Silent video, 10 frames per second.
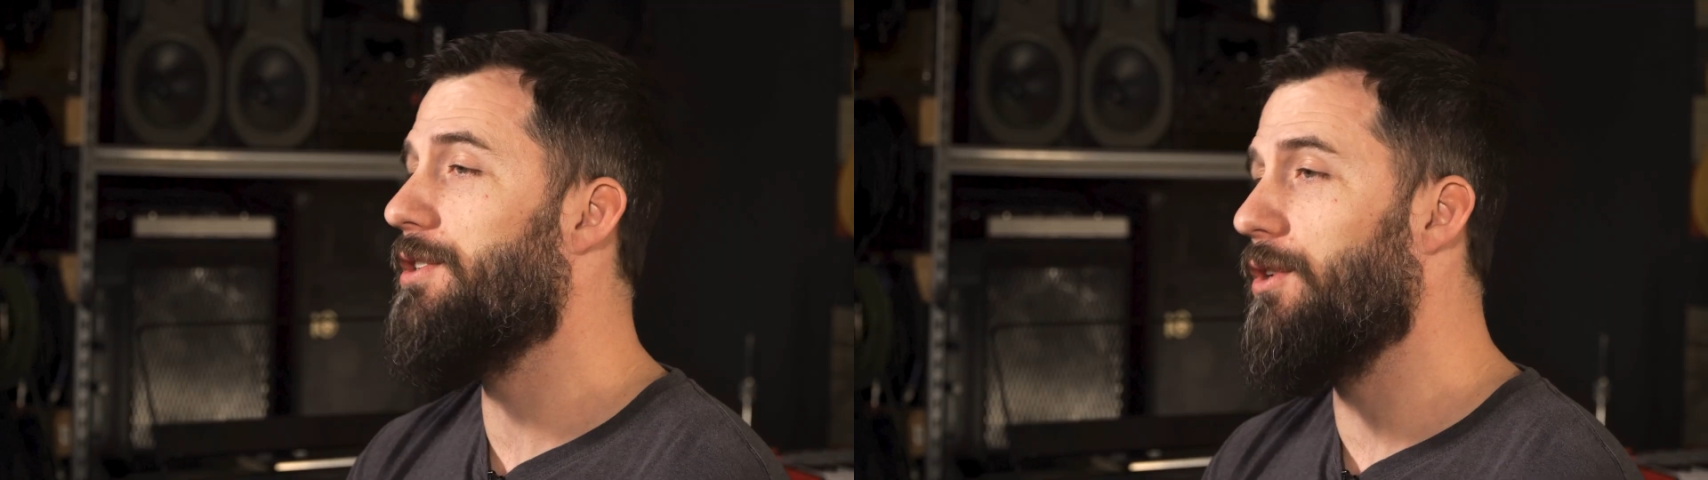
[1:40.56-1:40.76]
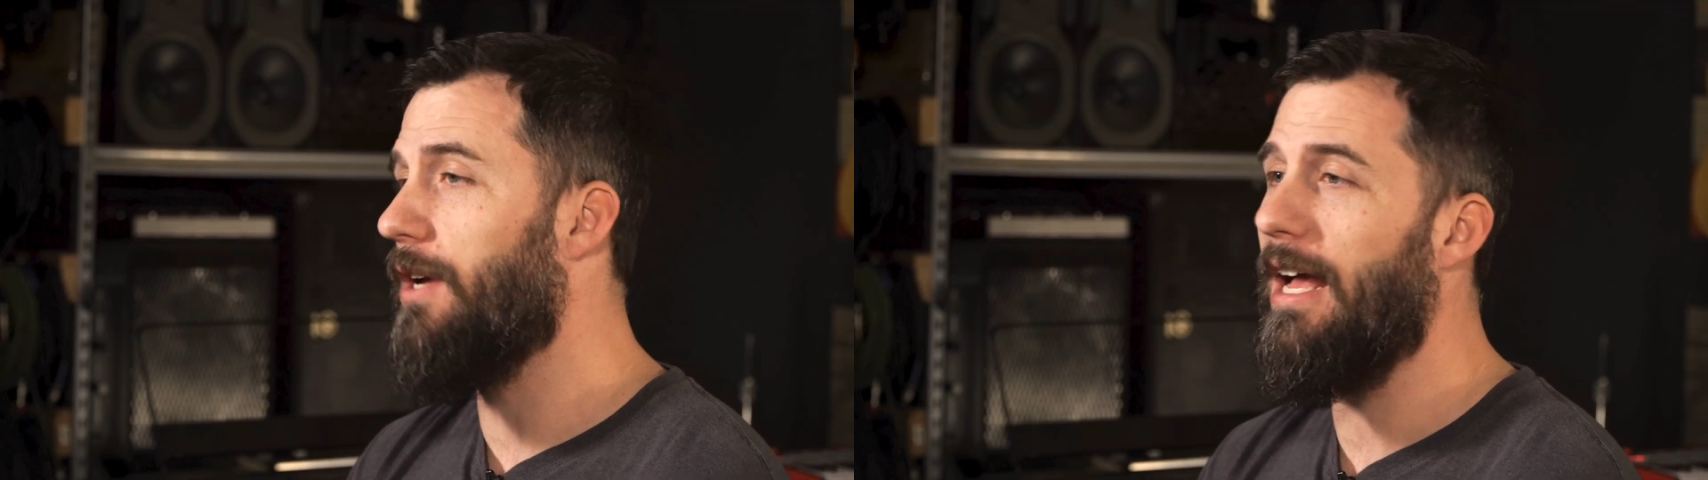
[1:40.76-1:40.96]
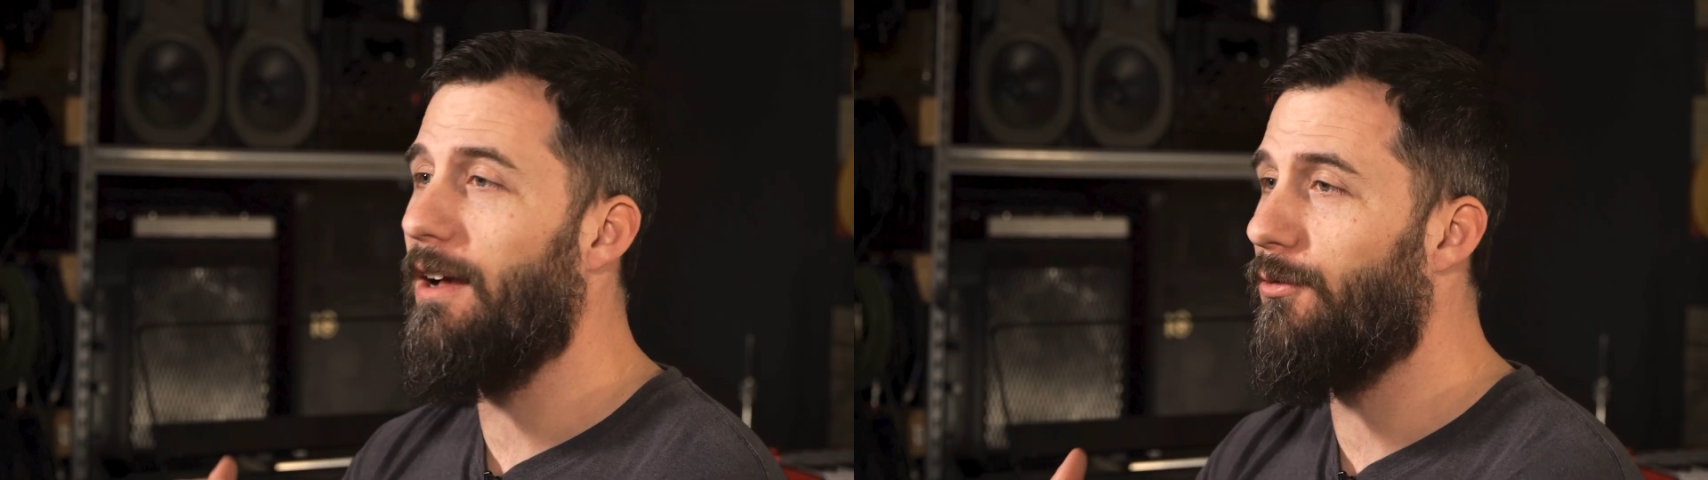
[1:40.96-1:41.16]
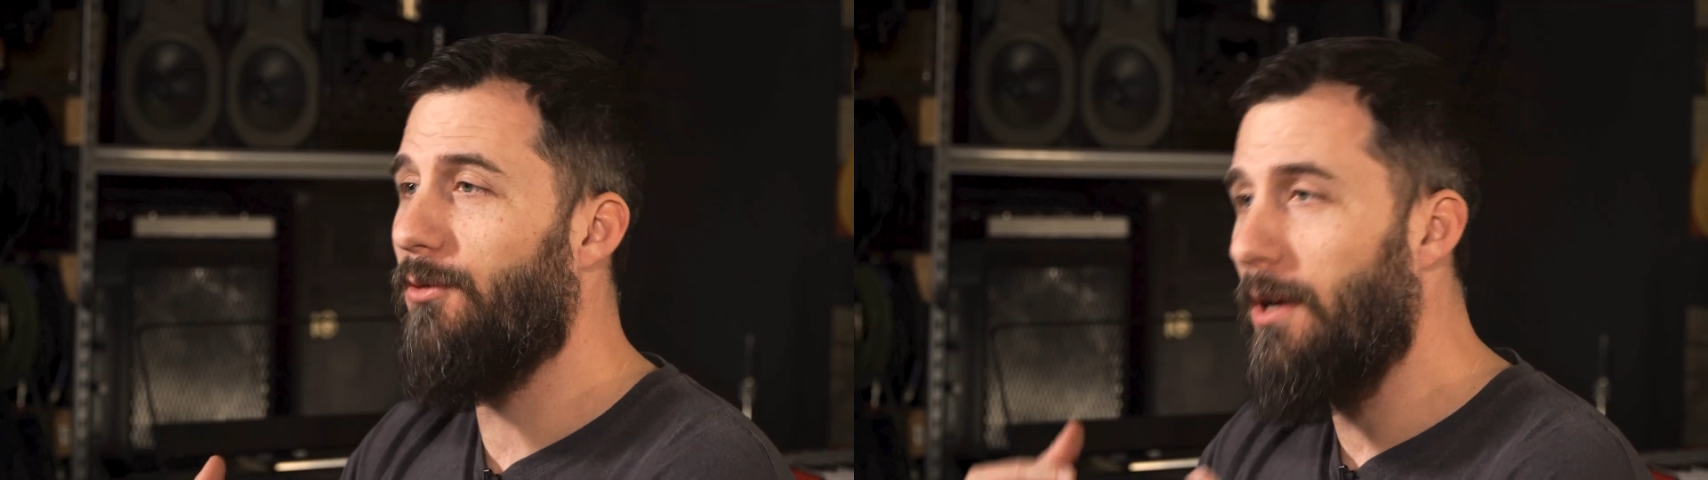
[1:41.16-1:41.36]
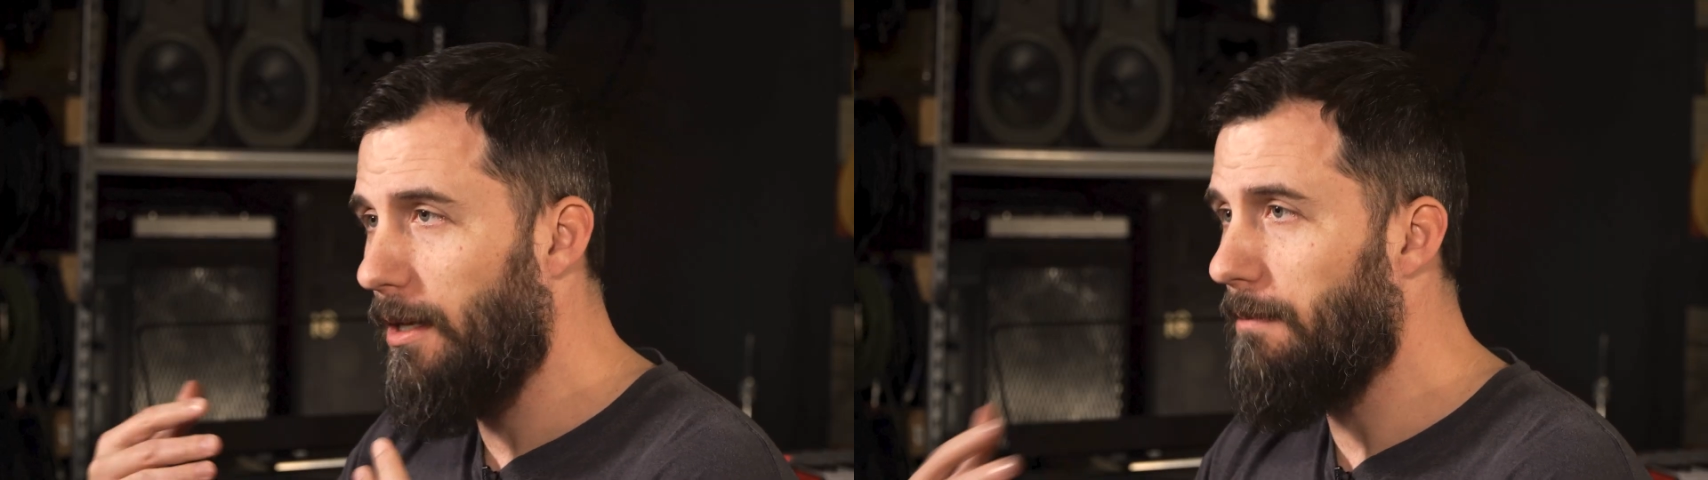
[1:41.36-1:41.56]
to
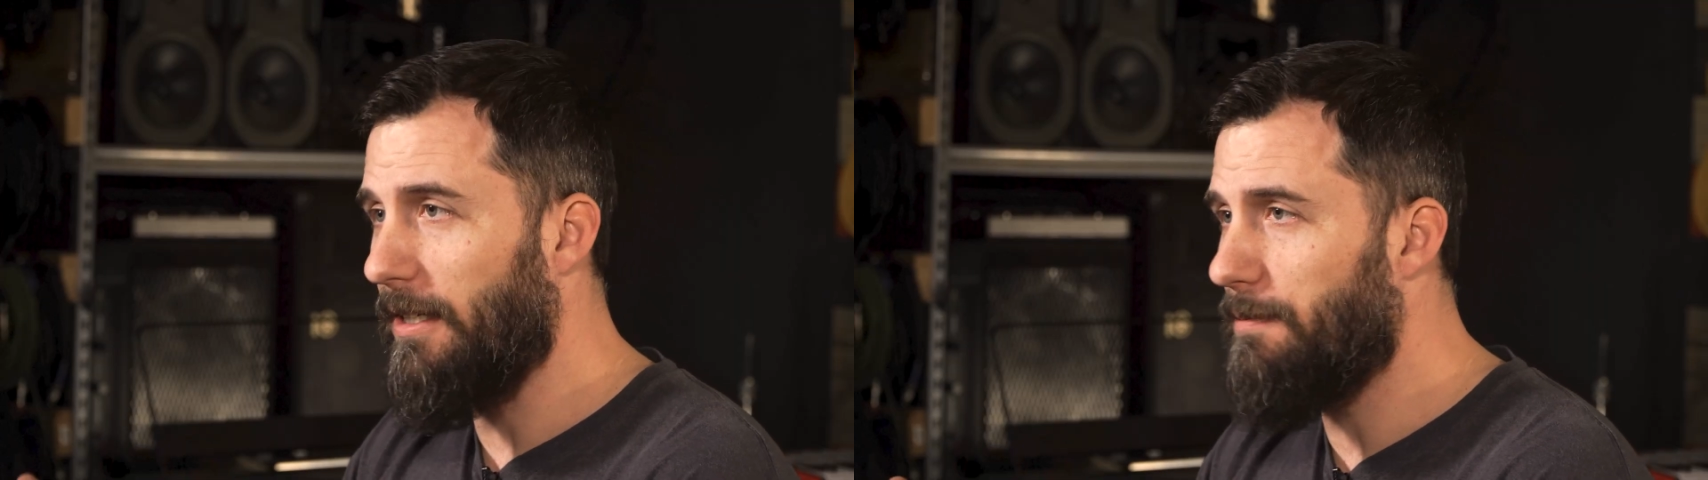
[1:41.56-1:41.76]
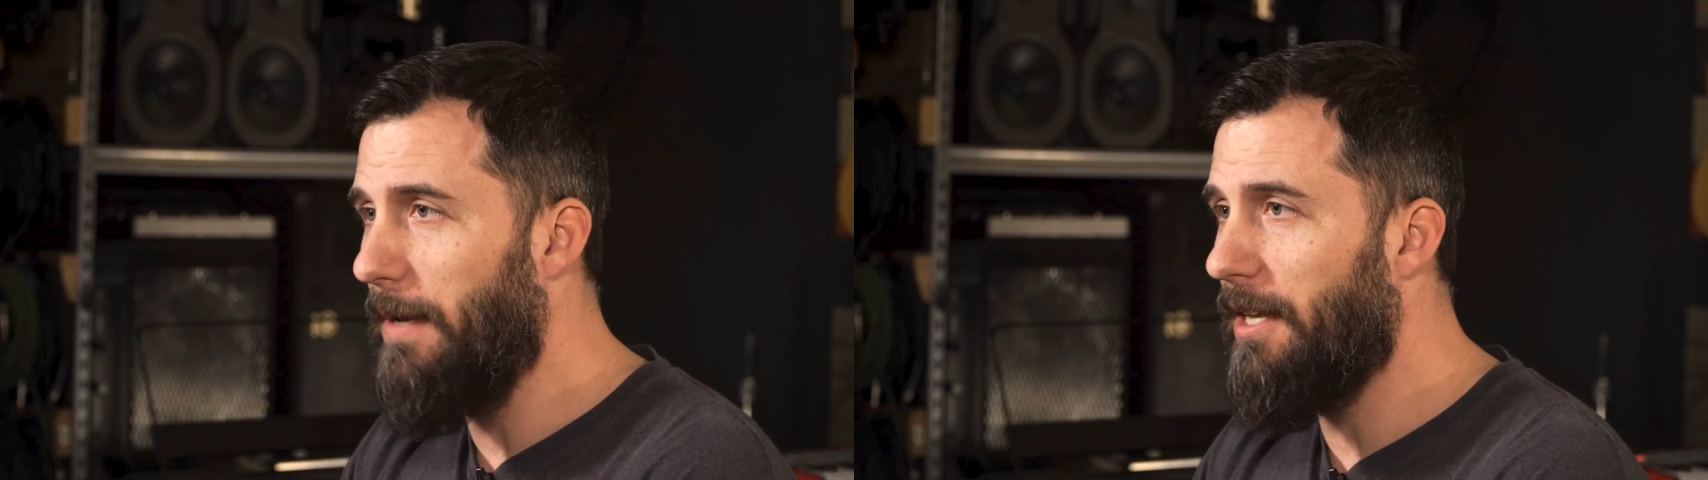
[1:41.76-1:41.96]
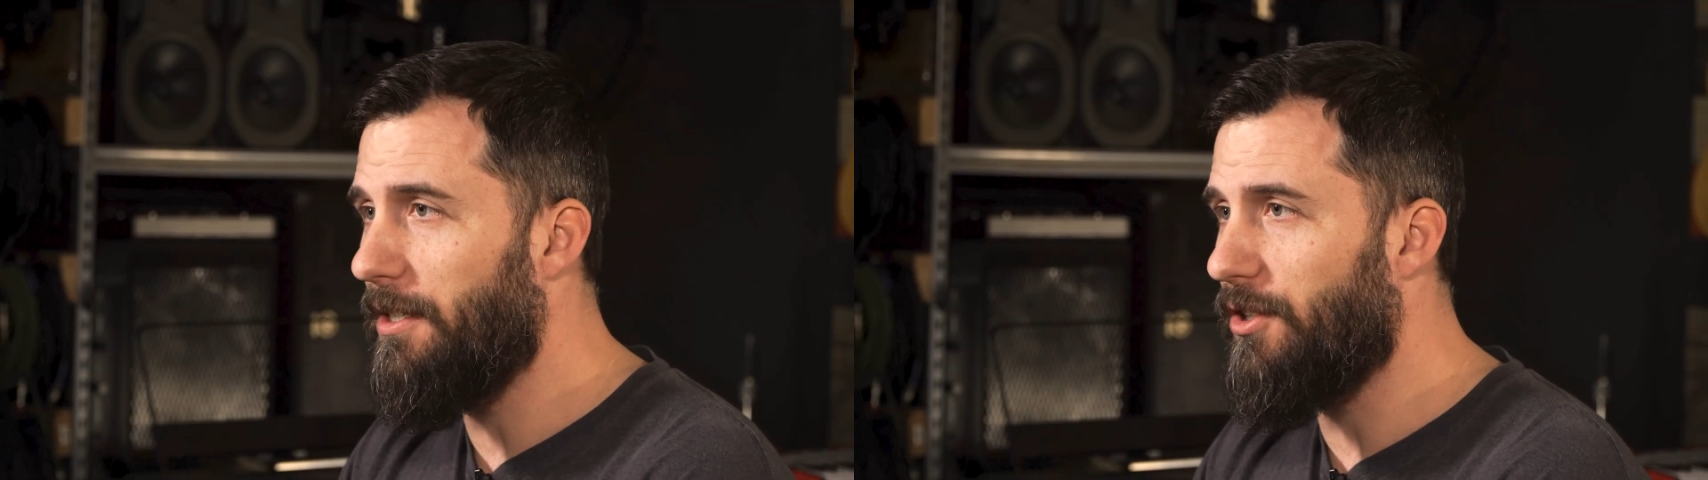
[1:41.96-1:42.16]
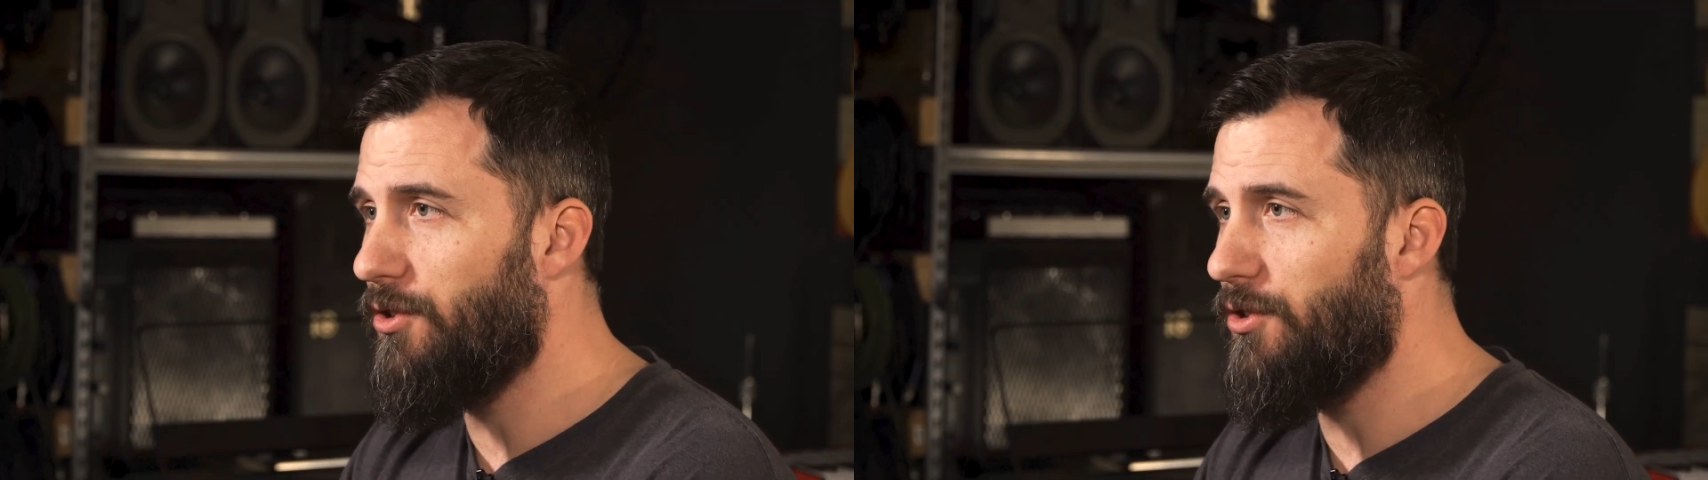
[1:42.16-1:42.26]
have expanded